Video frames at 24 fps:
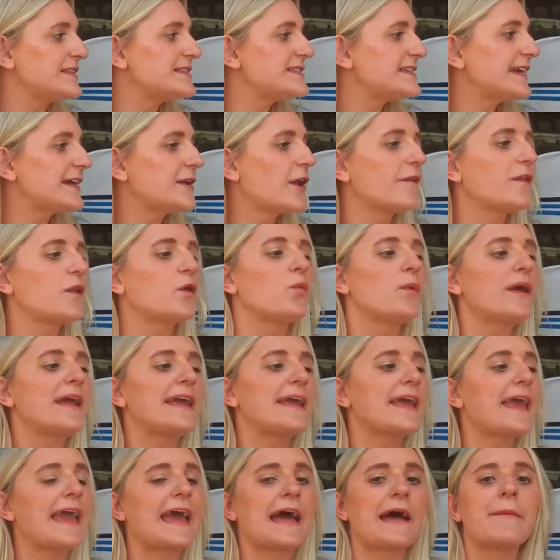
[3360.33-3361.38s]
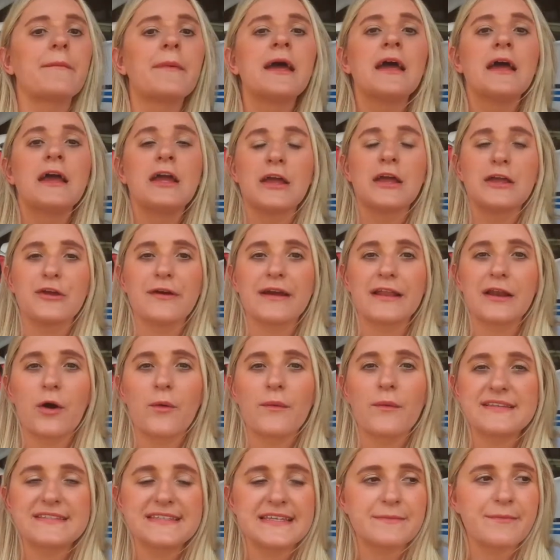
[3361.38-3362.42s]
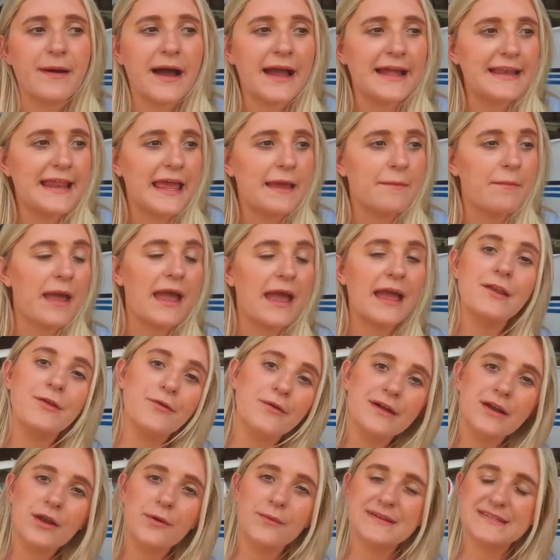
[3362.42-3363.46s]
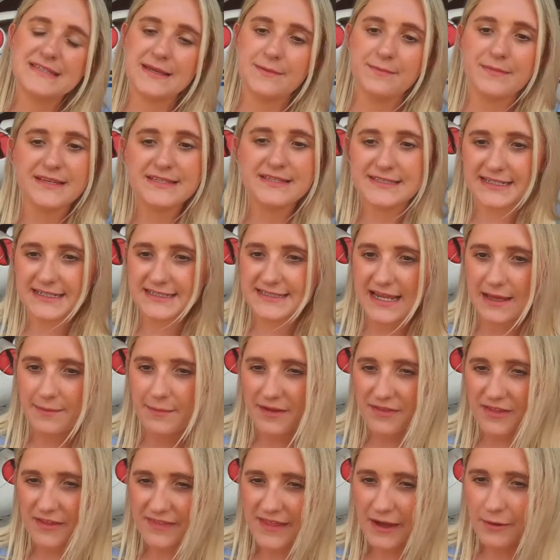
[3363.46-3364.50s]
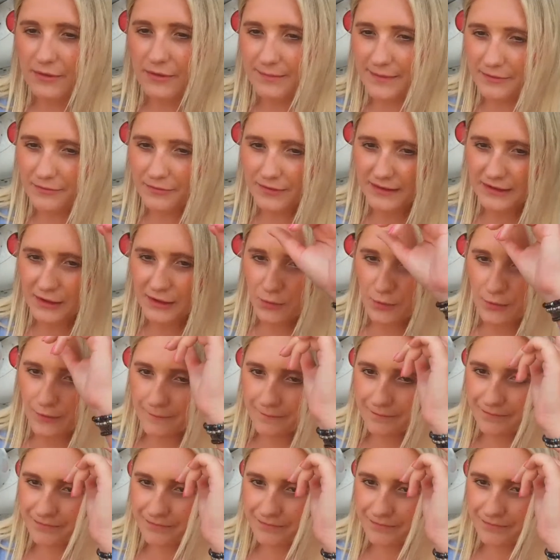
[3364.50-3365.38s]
see it on the wing cam, you can always see my name and you can always see MystiK's name. I think that would be really cool.